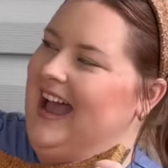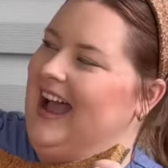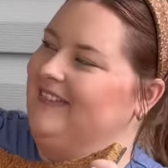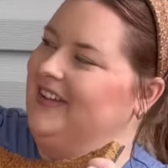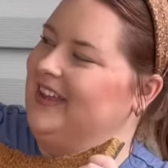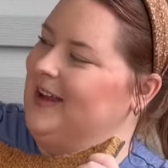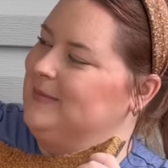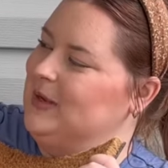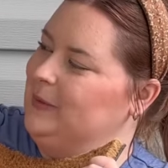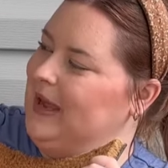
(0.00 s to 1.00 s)
I feel like
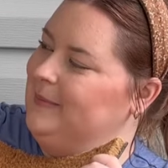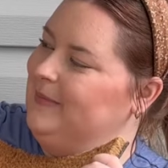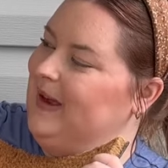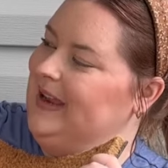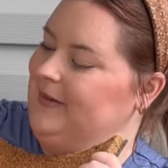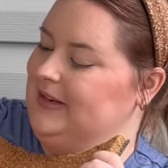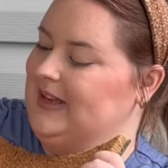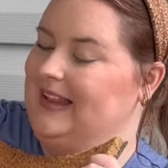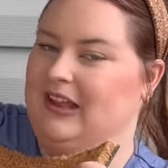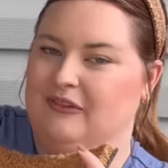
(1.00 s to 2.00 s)
I'm so lame, but anyways,
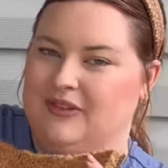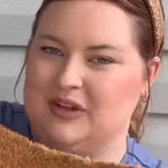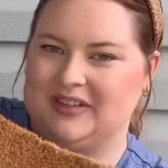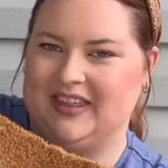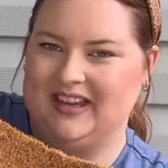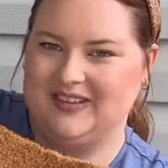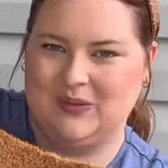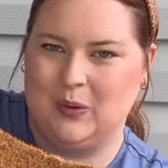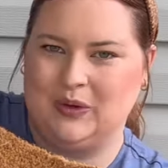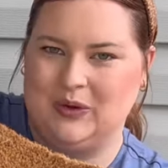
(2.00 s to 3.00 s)
I love this. I think it's
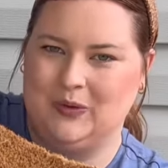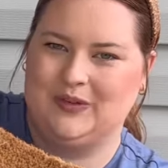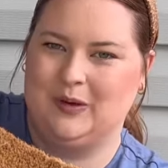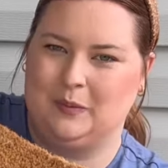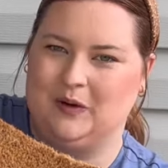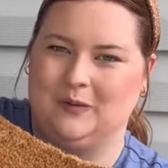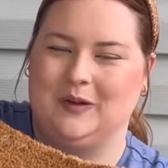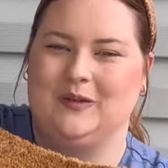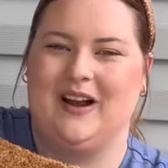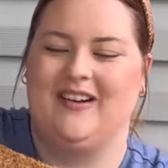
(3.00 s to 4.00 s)
so cute and so
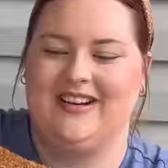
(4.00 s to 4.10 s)
perfect for out